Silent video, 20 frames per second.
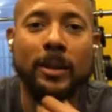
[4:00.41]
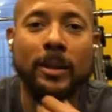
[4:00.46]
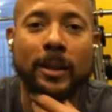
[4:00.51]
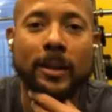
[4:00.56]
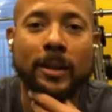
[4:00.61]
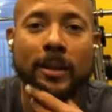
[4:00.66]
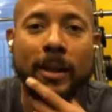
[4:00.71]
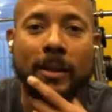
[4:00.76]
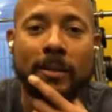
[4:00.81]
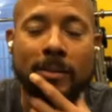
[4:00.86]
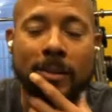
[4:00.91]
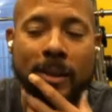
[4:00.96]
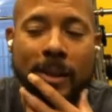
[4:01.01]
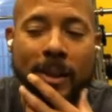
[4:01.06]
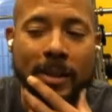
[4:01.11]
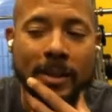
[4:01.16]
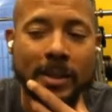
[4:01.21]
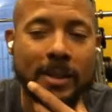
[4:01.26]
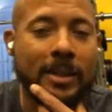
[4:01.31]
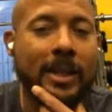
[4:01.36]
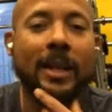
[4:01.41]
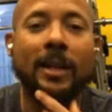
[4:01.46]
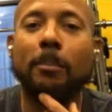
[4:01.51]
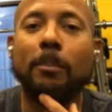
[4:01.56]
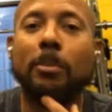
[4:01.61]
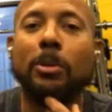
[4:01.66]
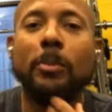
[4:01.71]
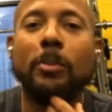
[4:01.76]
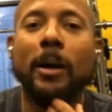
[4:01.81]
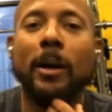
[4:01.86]
man, that just
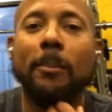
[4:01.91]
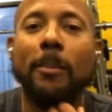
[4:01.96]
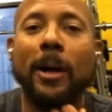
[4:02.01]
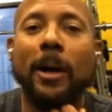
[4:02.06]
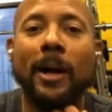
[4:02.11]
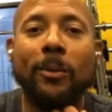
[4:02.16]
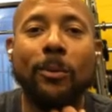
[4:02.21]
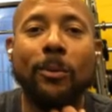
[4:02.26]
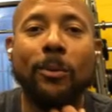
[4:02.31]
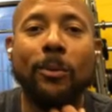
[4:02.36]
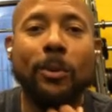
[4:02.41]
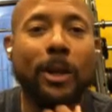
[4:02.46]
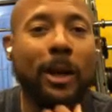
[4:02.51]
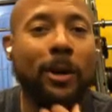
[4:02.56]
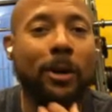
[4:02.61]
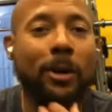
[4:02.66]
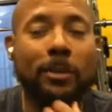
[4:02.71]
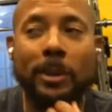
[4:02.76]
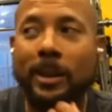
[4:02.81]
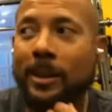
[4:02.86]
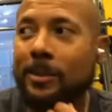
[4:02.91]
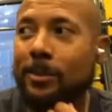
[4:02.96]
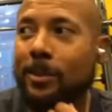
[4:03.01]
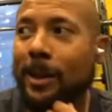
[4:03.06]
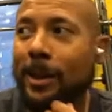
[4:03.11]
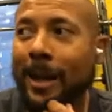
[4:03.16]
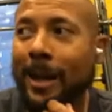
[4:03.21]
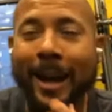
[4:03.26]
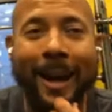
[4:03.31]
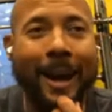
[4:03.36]
kind of blew my mind when I heard it because,
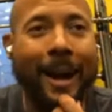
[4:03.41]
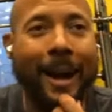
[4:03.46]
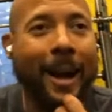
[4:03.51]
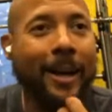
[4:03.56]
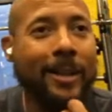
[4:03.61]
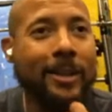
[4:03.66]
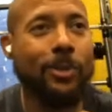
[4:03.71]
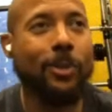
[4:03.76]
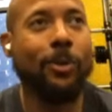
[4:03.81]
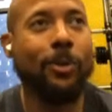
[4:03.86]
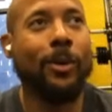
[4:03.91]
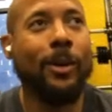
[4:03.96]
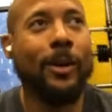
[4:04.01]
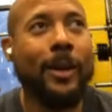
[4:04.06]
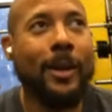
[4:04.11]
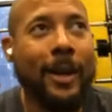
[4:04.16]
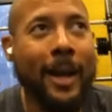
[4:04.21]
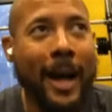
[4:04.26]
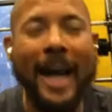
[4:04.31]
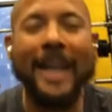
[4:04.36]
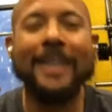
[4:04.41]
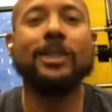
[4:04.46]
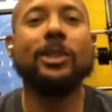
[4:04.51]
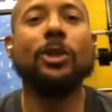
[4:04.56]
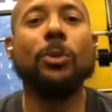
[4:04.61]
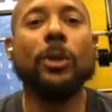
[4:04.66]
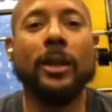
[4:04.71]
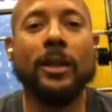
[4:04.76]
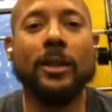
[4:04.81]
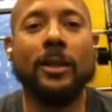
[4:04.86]
man, I
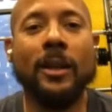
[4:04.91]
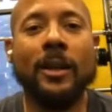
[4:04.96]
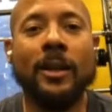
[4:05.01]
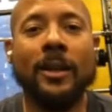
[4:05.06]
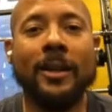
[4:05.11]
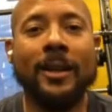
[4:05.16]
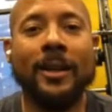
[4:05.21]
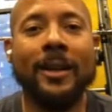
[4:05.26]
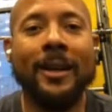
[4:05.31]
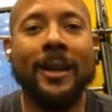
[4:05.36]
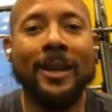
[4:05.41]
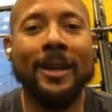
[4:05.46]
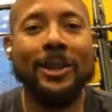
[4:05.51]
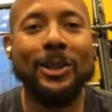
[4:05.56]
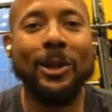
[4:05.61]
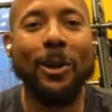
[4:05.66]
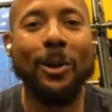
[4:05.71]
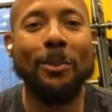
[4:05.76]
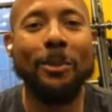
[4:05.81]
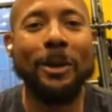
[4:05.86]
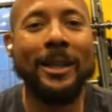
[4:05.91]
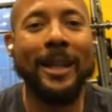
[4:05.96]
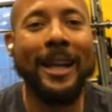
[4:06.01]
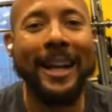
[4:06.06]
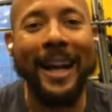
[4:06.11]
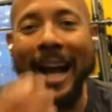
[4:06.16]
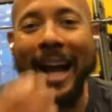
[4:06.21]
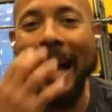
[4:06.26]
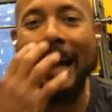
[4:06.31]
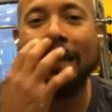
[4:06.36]
do it. You know what I mean?
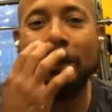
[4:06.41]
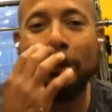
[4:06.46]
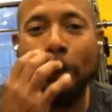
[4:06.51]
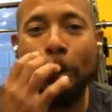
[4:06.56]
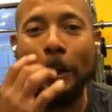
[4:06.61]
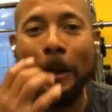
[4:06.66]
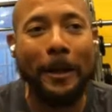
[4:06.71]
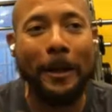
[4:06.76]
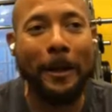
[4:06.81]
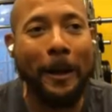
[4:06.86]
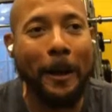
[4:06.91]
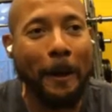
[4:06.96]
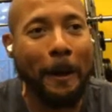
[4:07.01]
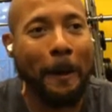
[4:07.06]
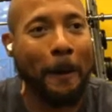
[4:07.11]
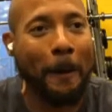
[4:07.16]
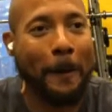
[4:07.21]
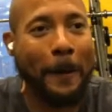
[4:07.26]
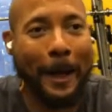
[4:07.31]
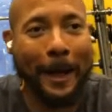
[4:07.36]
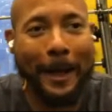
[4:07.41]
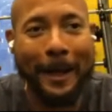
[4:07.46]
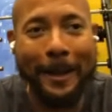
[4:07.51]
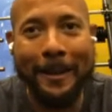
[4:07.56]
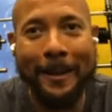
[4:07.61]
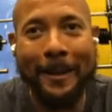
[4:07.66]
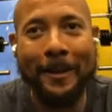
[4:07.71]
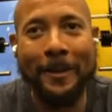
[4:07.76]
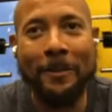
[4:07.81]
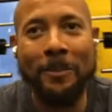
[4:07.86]
Like I do it.
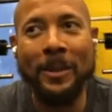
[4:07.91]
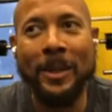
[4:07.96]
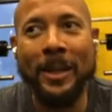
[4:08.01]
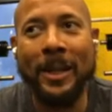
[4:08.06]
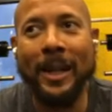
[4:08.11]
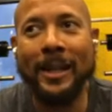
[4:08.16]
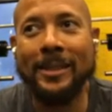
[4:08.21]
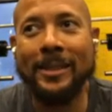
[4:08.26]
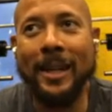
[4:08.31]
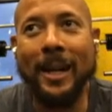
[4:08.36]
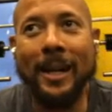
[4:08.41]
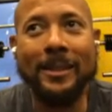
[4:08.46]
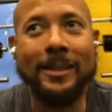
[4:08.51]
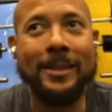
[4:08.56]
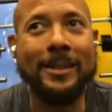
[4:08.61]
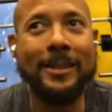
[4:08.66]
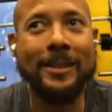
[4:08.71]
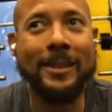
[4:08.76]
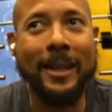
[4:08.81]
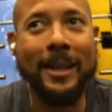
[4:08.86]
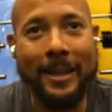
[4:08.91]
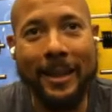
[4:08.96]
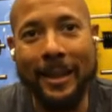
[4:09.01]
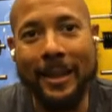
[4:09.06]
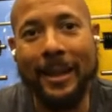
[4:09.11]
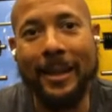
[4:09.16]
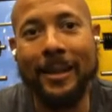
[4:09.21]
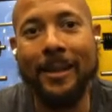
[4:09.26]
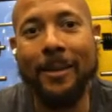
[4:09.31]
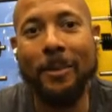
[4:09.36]
Okay, as conscious as I
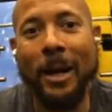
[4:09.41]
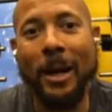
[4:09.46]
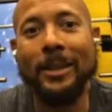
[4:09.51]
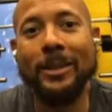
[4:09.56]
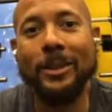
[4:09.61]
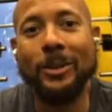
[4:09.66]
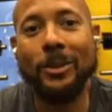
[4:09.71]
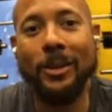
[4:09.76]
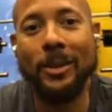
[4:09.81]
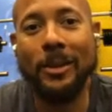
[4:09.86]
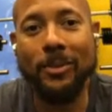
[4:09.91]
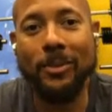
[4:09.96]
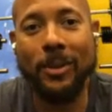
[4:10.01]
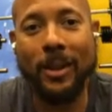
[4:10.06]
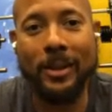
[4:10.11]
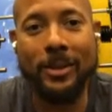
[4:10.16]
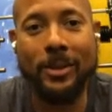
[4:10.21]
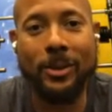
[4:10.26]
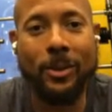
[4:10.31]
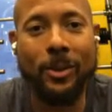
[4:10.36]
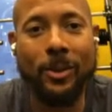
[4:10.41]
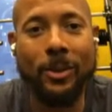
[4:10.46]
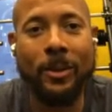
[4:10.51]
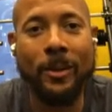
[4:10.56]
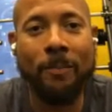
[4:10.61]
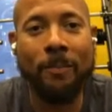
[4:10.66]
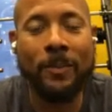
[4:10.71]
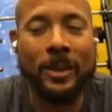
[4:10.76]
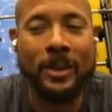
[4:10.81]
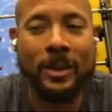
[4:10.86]
think I am, I do this, right?
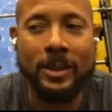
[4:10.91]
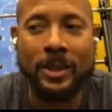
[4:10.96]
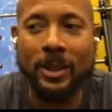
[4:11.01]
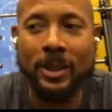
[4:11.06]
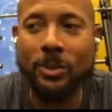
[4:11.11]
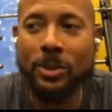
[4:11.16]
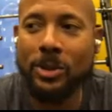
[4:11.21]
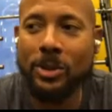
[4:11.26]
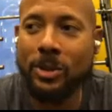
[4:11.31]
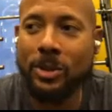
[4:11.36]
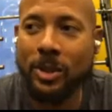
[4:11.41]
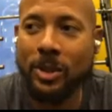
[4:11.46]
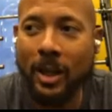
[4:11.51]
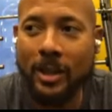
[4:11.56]
So she